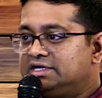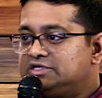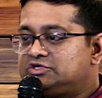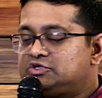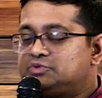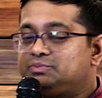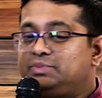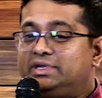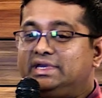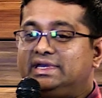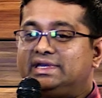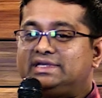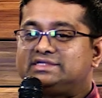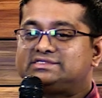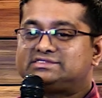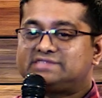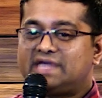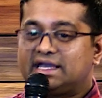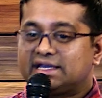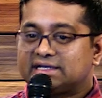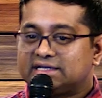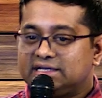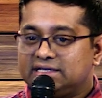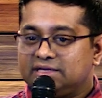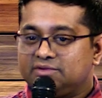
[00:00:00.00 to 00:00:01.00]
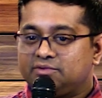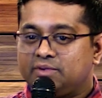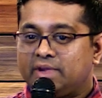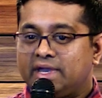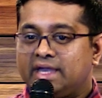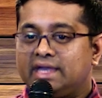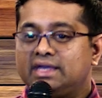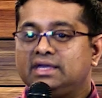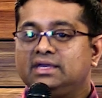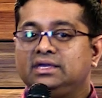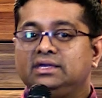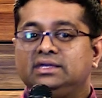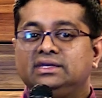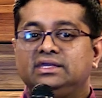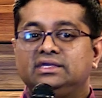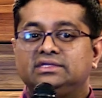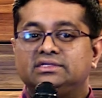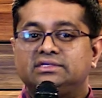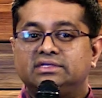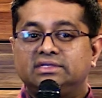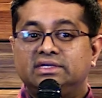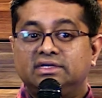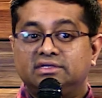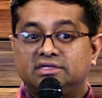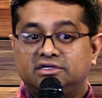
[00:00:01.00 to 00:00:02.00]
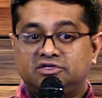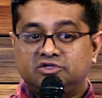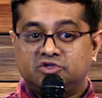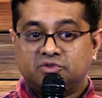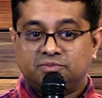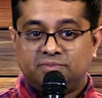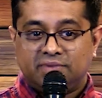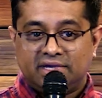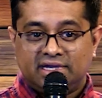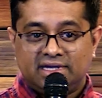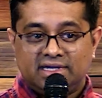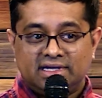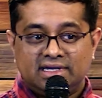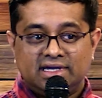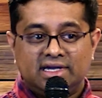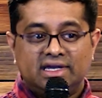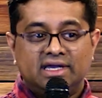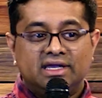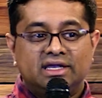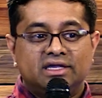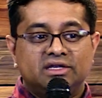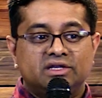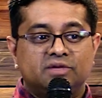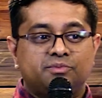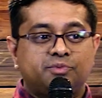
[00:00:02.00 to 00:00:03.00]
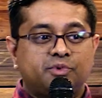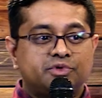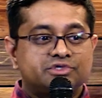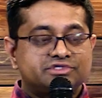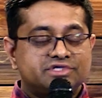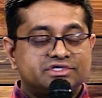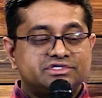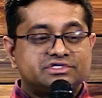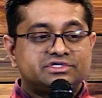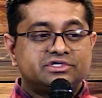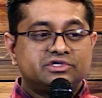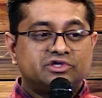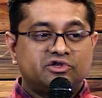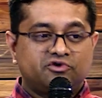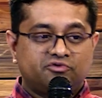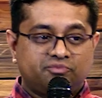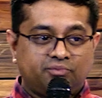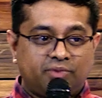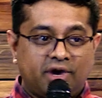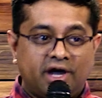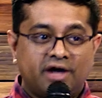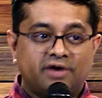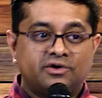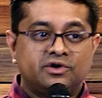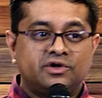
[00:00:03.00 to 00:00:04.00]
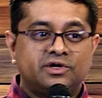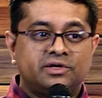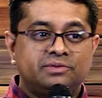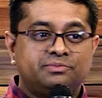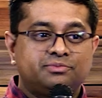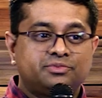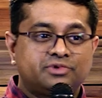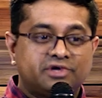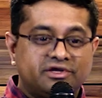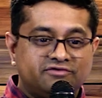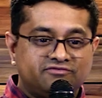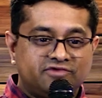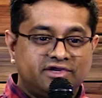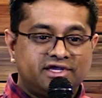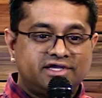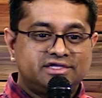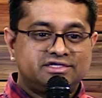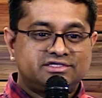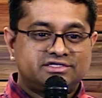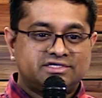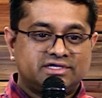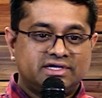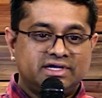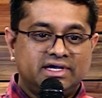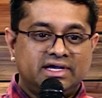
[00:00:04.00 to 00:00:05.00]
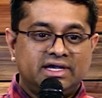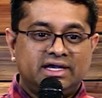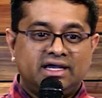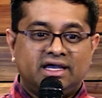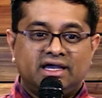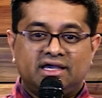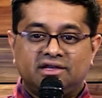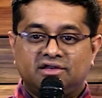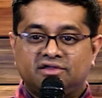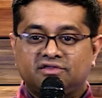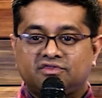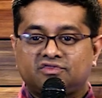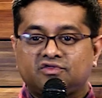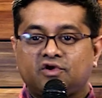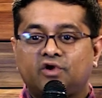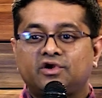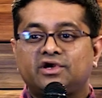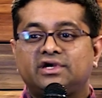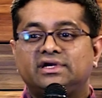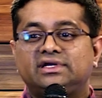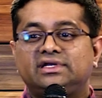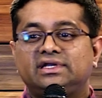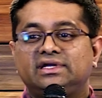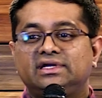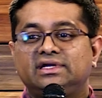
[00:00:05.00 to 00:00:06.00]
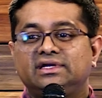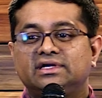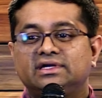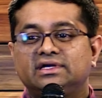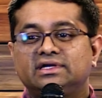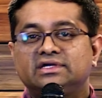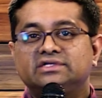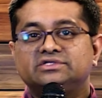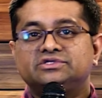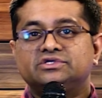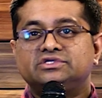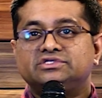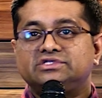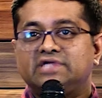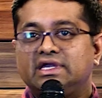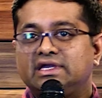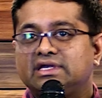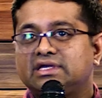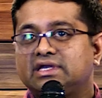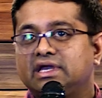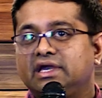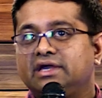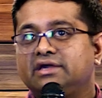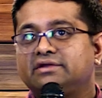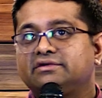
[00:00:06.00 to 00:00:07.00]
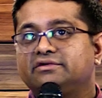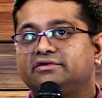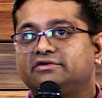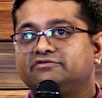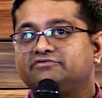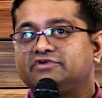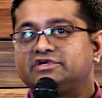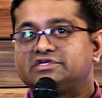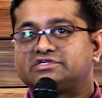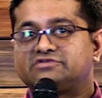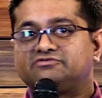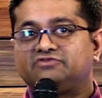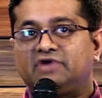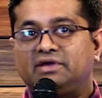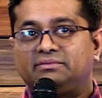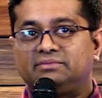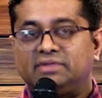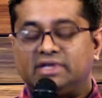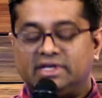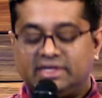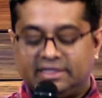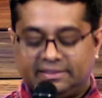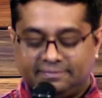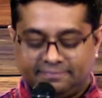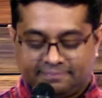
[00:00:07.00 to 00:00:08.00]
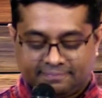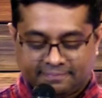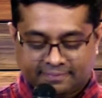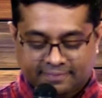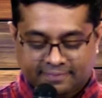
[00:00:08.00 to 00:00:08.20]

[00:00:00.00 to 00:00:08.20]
to be exactly where he needed to be, in a position of power, privilege, and authority to take care of his family.